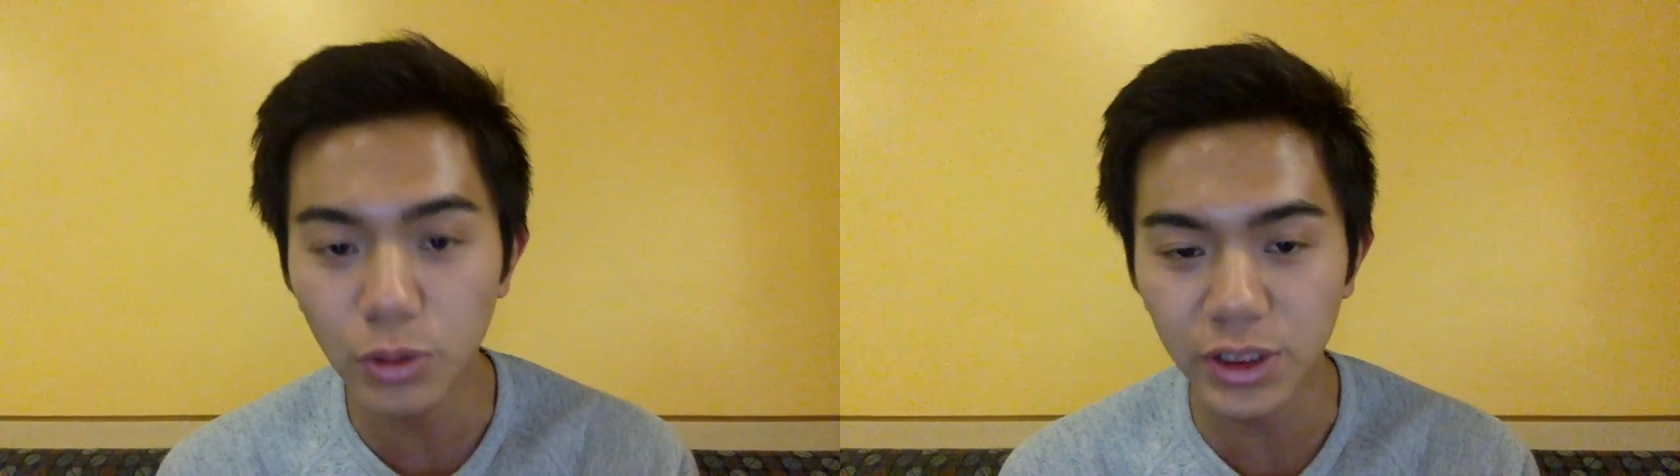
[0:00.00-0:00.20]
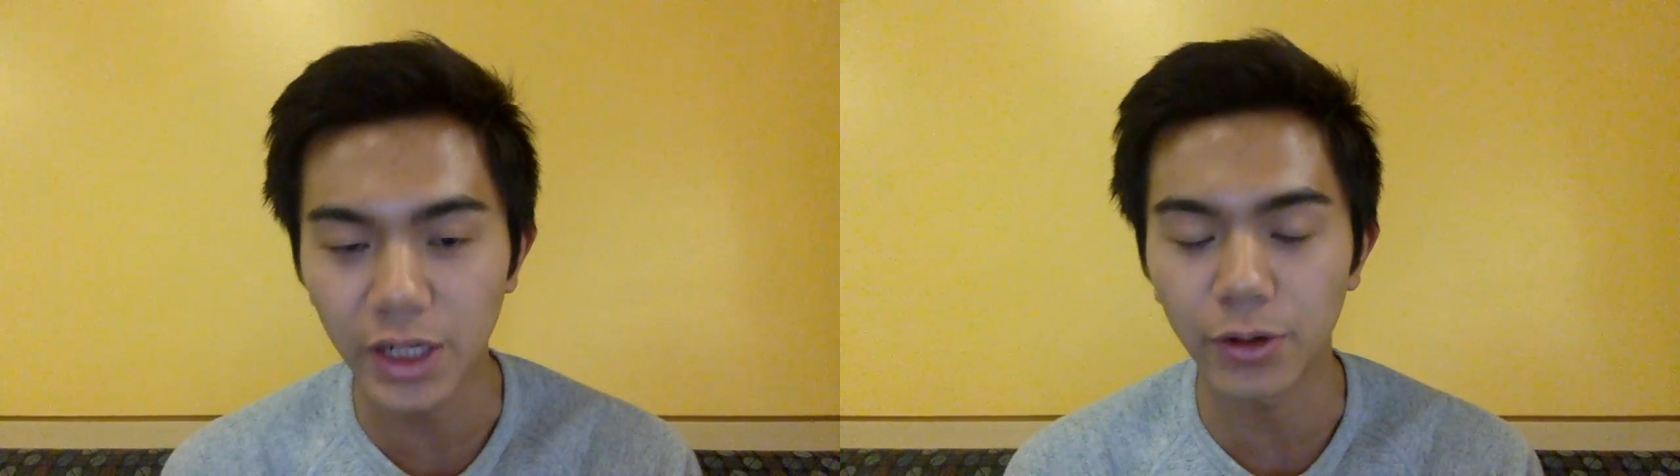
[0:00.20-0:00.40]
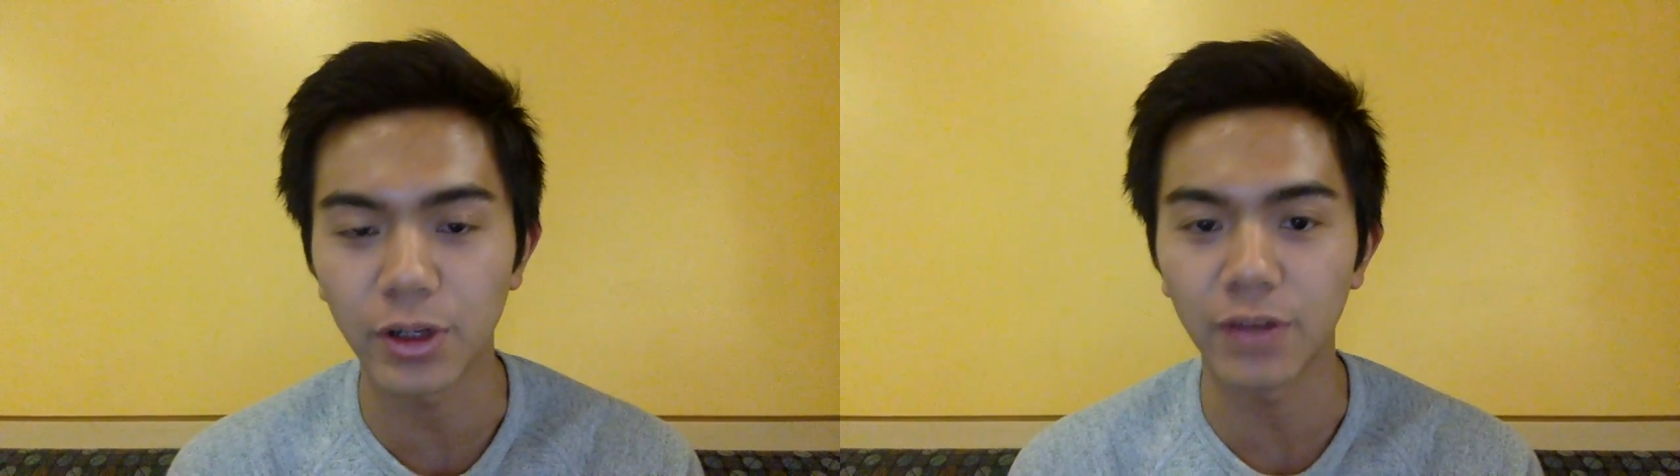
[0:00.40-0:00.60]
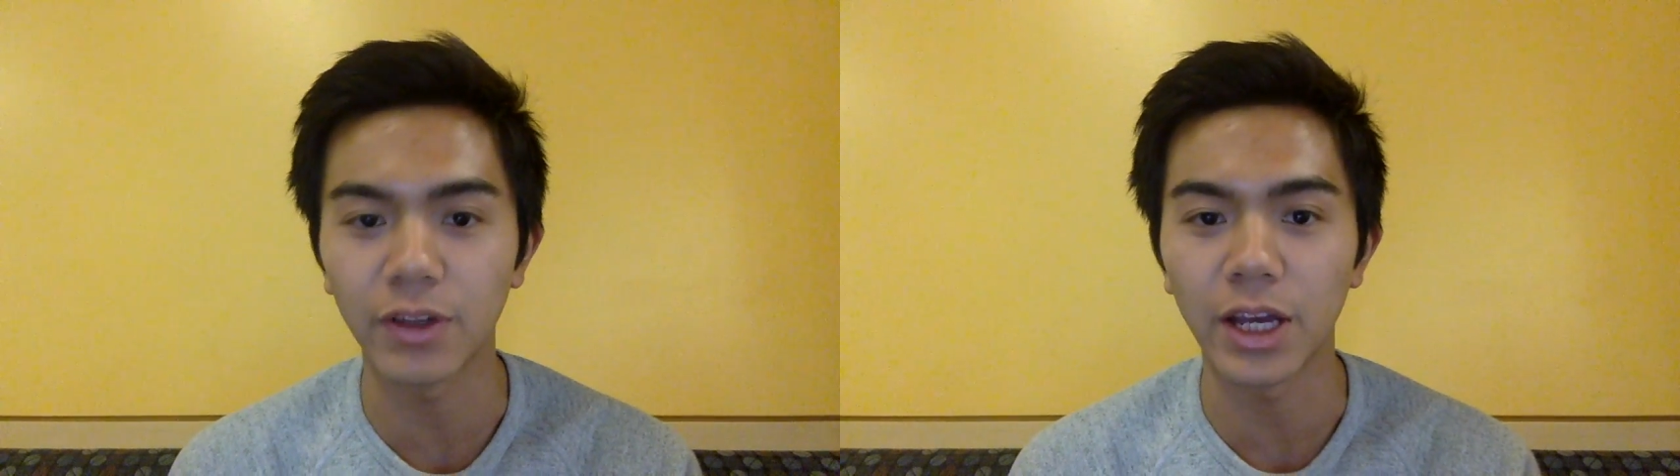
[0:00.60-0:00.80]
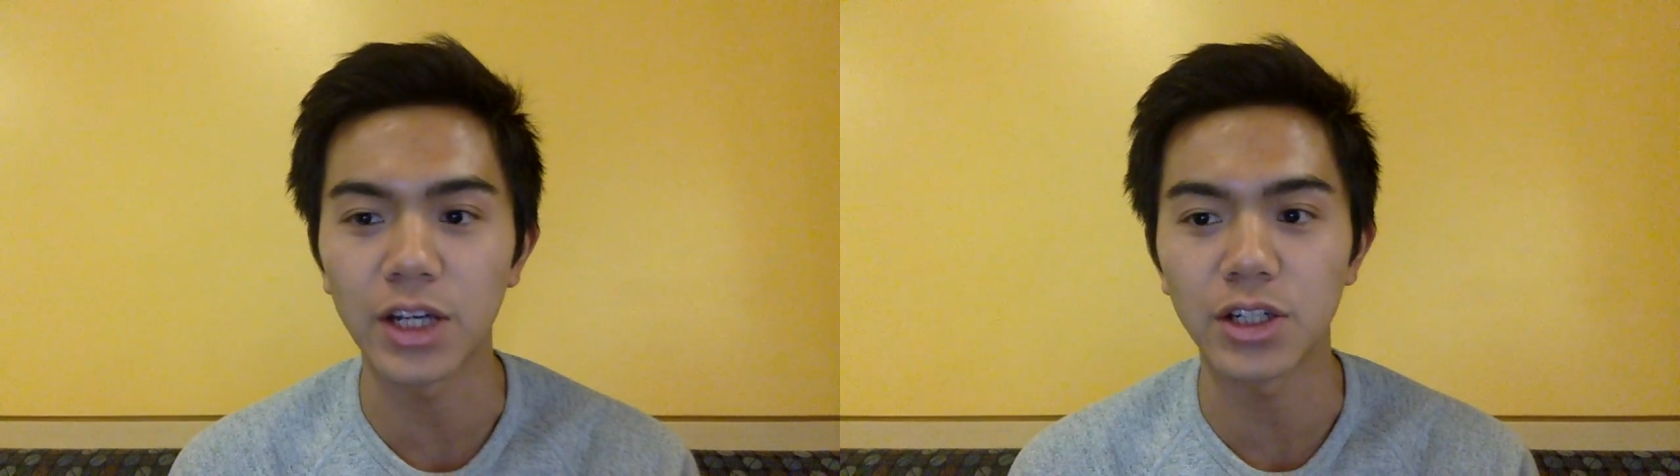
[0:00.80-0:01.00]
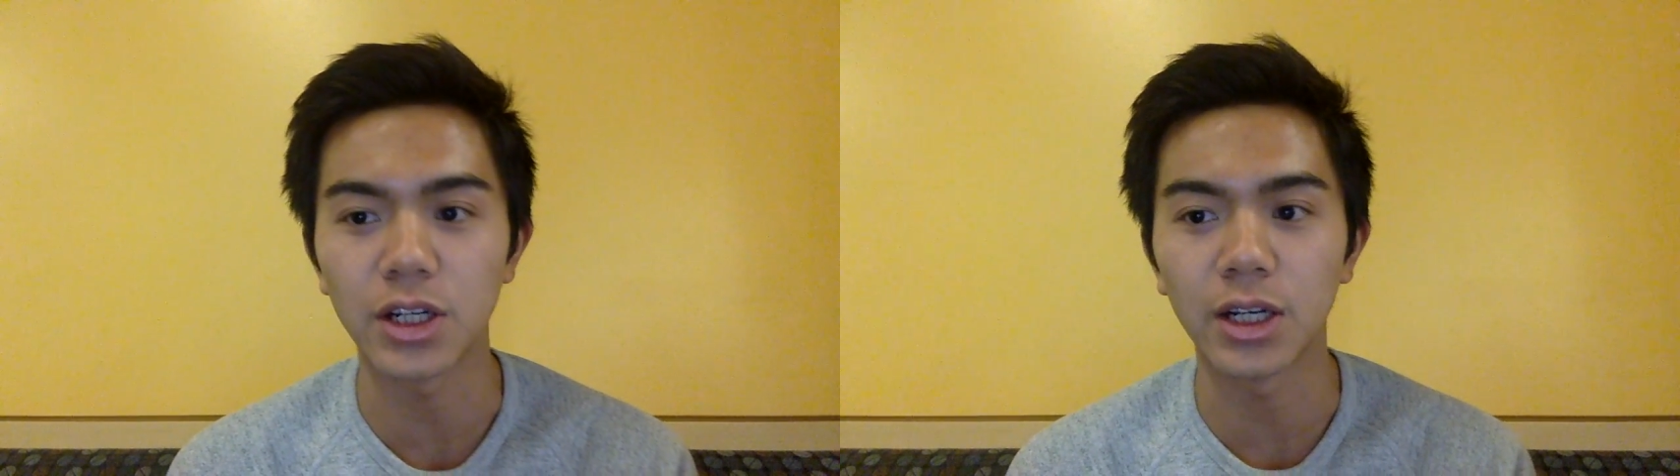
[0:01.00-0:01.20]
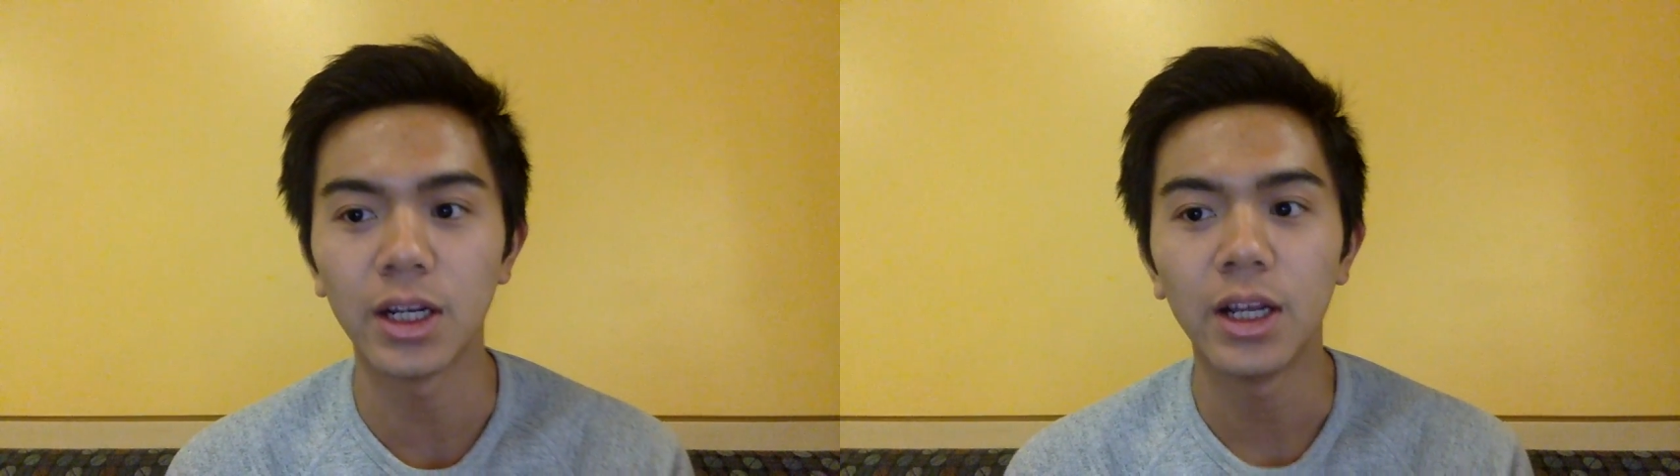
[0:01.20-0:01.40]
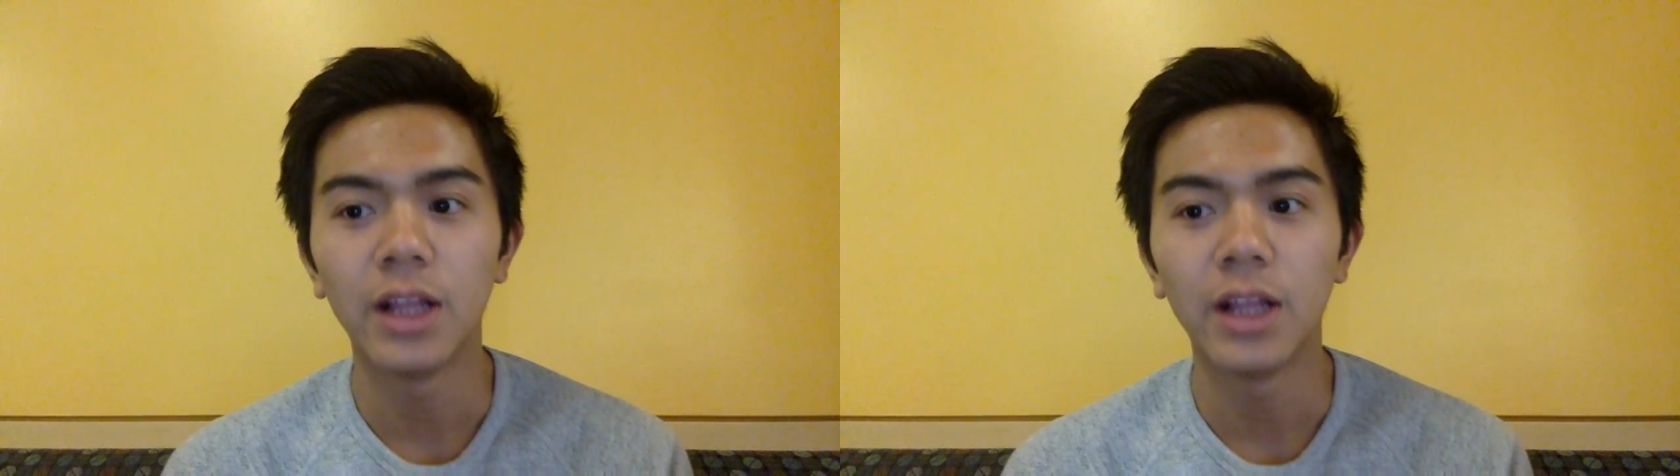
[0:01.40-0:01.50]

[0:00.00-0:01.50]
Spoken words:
standard deviation,